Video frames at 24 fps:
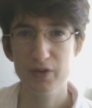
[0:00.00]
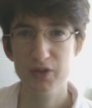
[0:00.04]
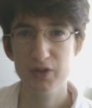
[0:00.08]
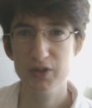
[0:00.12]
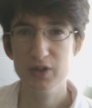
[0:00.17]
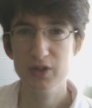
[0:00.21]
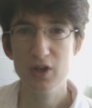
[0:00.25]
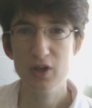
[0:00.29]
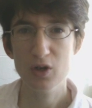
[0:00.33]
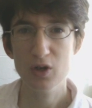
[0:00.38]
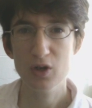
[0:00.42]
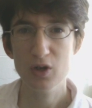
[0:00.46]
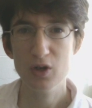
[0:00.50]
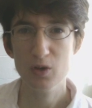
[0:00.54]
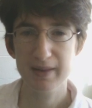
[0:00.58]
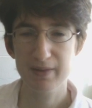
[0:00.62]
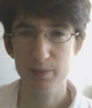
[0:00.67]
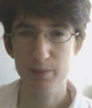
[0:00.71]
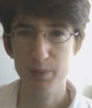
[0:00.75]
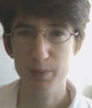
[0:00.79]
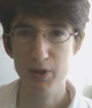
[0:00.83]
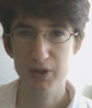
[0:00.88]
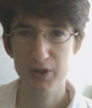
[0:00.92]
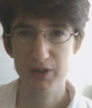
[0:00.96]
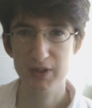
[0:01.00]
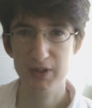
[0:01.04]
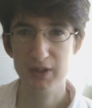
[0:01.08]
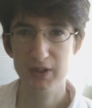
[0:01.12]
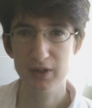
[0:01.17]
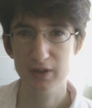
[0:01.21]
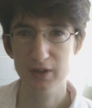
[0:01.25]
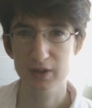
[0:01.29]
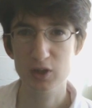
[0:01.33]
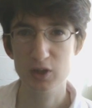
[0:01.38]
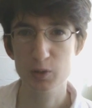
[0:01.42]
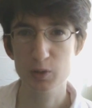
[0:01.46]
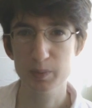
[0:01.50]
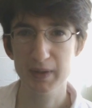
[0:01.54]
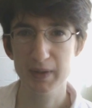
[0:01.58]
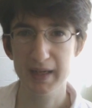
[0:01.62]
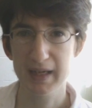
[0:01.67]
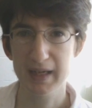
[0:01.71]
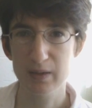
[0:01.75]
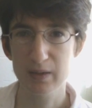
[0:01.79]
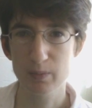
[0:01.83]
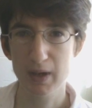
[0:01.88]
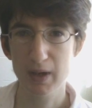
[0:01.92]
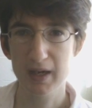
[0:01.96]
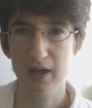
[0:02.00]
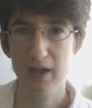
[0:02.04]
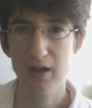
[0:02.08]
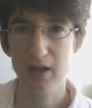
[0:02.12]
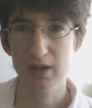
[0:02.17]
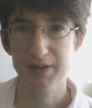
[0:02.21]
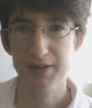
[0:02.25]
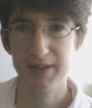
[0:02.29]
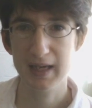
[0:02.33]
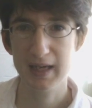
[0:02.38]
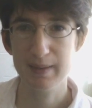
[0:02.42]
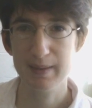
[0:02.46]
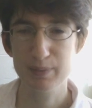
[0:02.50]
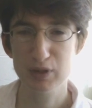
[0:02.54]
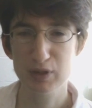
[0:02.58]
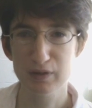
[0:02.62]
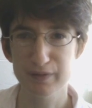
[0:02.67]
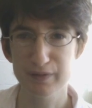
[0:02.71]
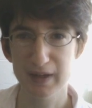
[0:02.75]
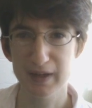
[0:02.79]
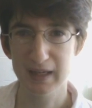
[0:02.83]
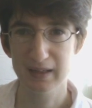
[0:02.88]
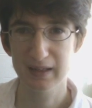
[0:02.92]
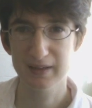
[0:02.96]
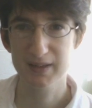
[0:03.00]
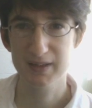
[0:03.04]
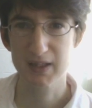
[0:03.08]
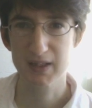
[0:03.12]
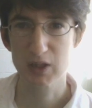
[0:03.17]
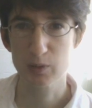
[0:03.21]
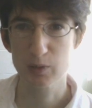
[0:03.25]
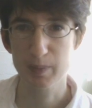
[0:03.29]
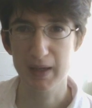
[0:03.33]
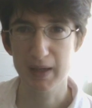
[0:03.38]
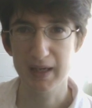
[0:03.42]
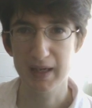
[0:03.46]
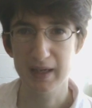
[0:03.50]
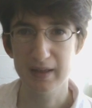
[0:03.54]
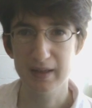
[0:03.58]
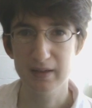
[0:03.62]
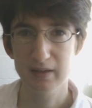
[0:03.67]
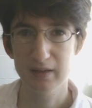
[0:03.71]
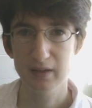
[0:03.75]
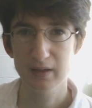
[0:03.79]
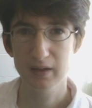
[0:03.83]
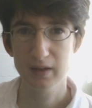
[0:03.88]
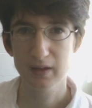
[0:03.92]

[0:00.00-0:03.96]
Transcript: is no way the person could explain why all types of violence is bad.